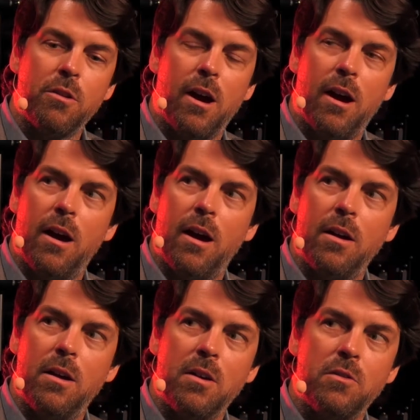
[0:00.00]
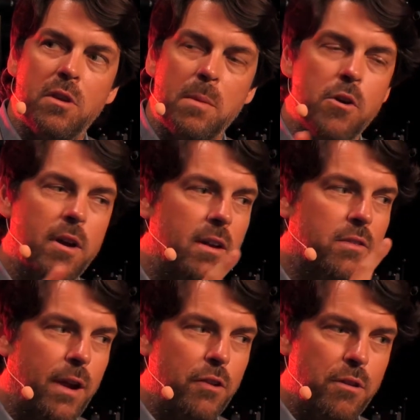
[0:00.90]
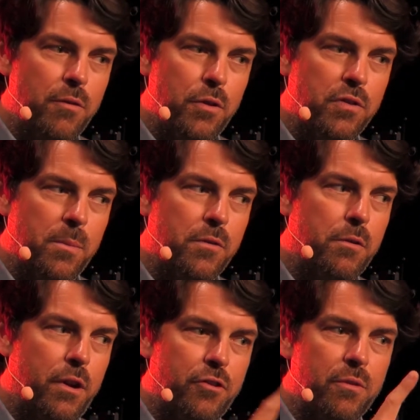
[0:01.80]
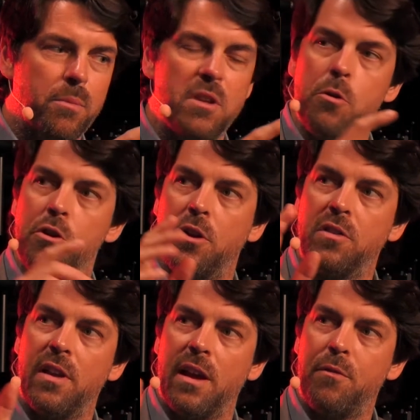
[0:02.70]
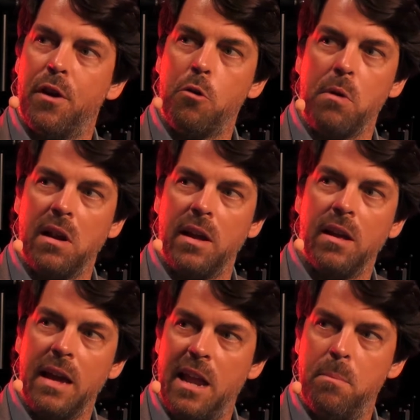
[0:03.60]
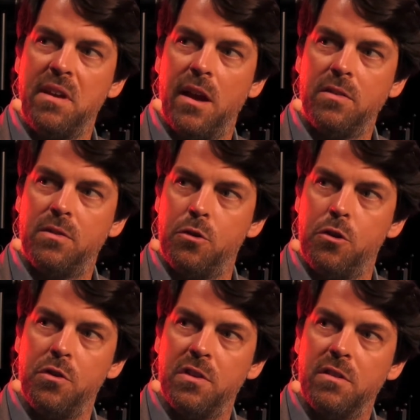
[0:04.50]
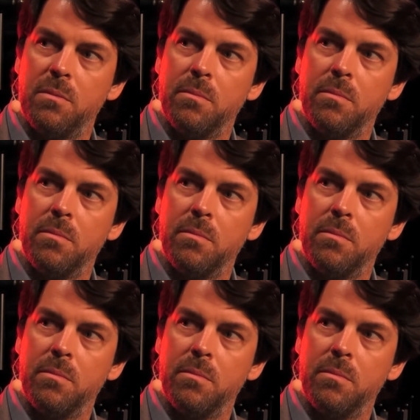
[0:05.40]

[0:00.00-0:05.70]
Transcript: to keep going, trying to infuse some of the question from the audience, like very quickly, NPS, do you use it?